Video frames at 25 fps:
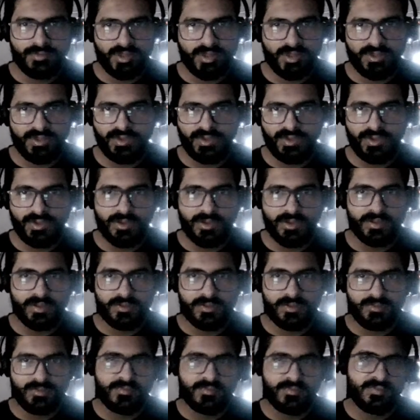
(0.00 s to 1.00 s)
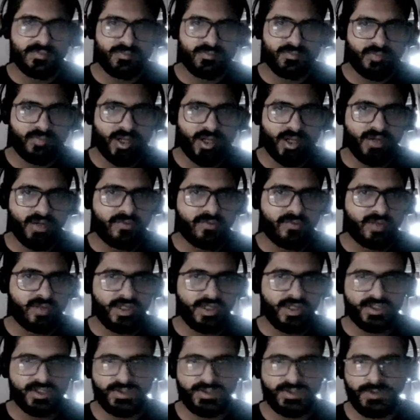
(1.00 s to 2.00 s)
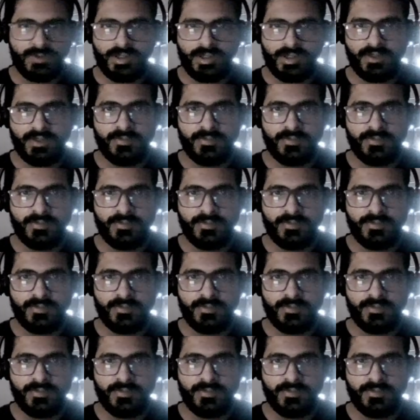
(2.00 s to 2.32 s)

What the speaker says: your part of collection, right?